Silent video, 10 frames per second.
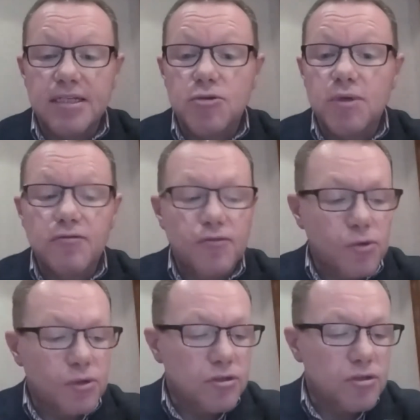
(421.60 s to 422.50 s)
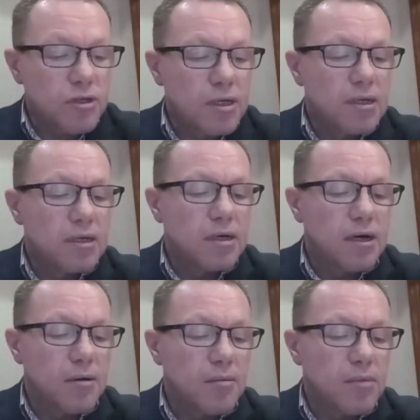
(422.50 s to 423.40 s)
to influence
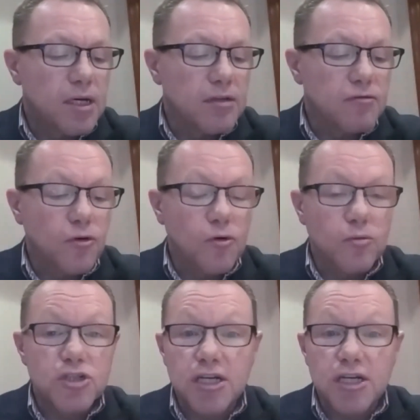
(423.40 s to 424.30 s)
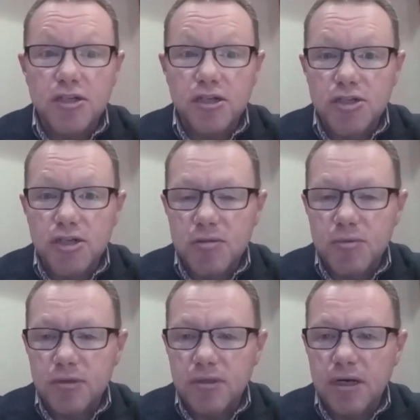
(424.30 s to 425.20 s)
and inform change and
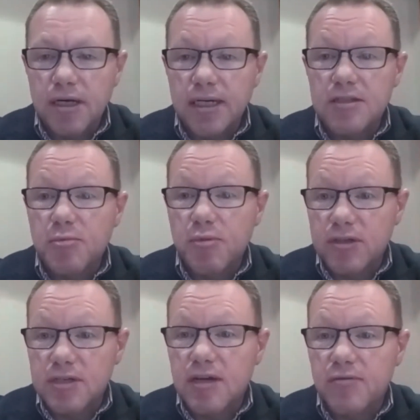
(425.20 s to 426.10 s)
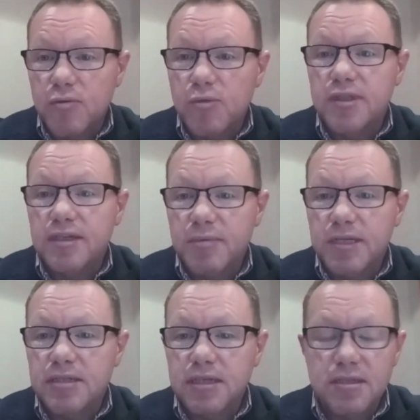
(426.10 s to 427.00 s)
adjustment at an enterprise level within a
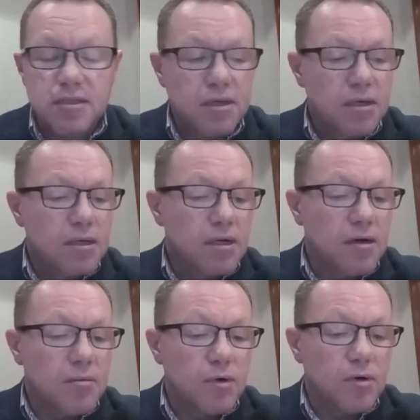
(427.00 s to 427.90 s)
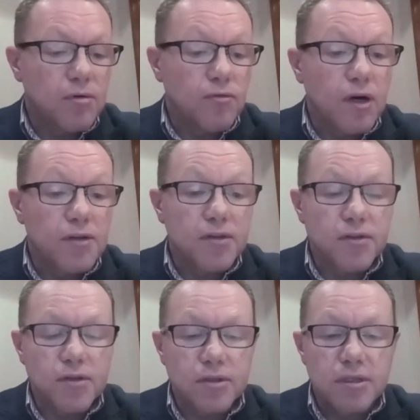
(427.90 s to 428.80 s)
business, rather
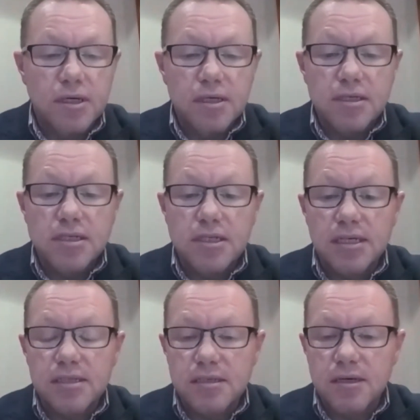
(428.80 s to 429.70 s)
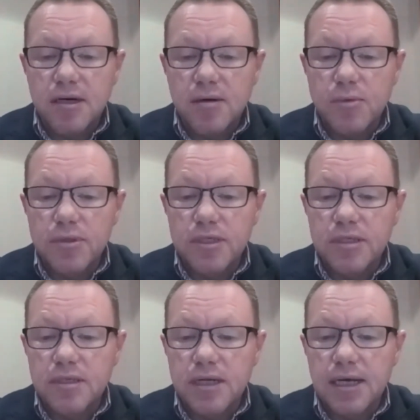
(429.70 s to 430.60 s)
than sit
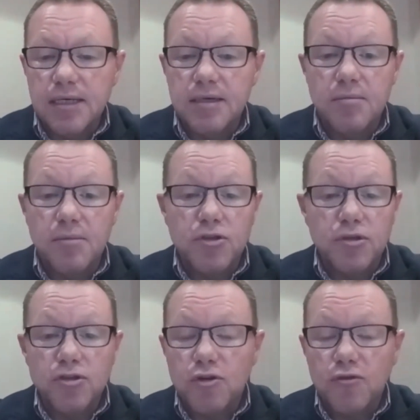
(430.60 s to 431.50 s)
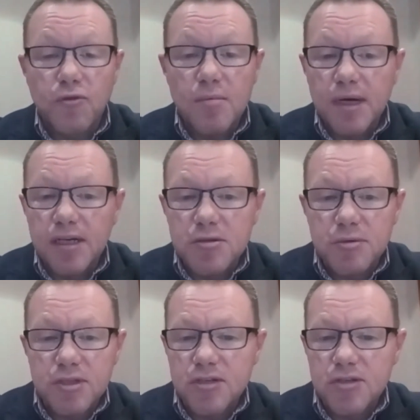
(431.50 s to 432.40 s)
within a software
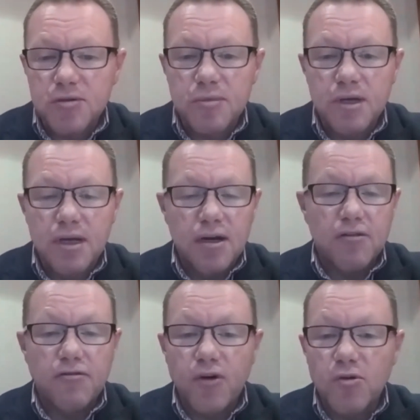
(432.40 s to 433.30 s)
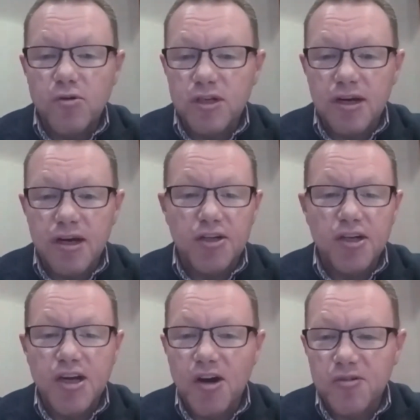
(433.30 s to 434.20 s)
management system, a folder, an
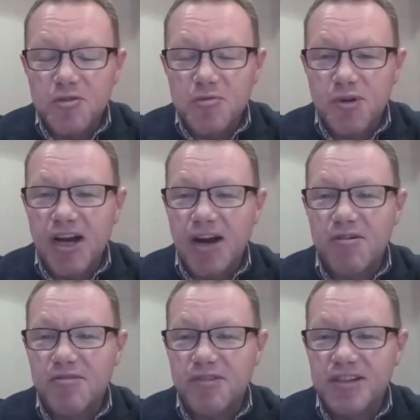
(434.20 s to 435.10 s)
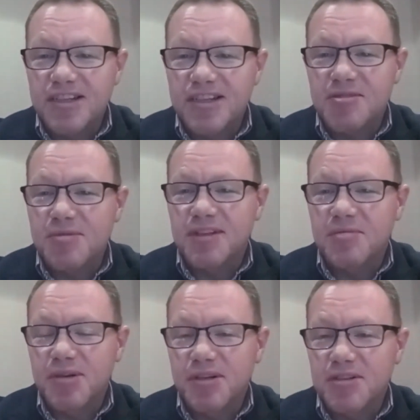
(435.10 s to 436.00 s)
occurrence book, however it sits within a
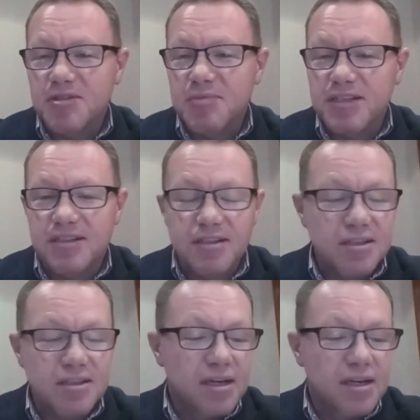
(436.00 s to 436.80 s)
person's business.